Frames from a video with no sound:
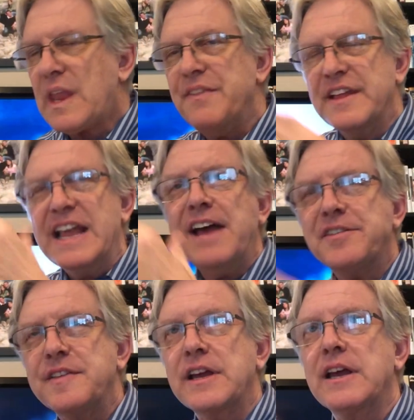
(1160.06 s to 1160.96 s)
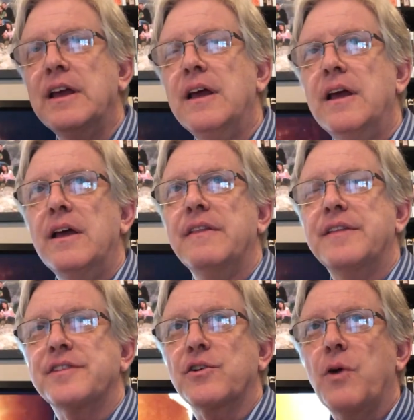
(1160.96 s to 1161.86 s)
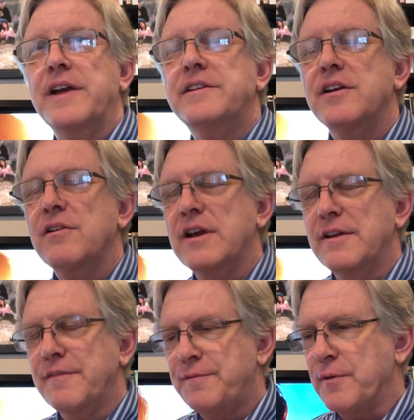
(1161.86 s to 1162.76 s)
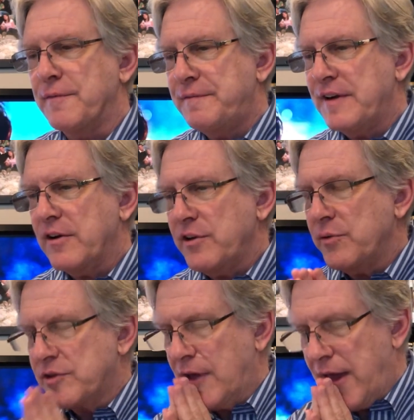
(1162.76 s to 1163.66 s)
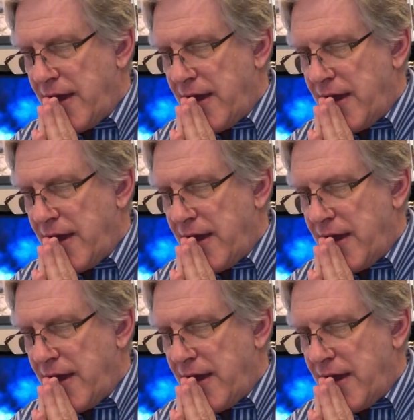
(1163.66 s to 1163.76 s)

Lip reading: The last thing that's a criterion for fair use